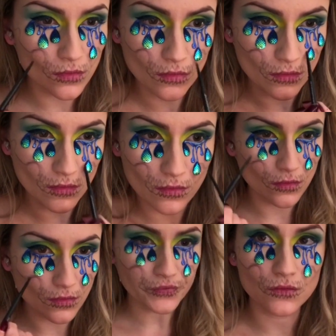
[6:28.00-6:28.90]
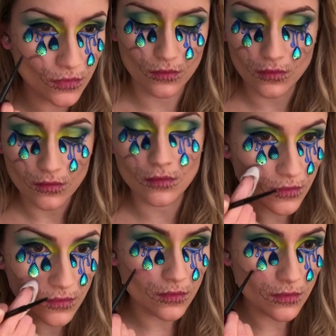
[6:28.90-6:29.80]
and just drawing out
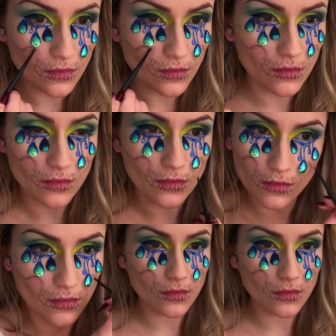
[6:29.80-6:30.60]
the shape there. I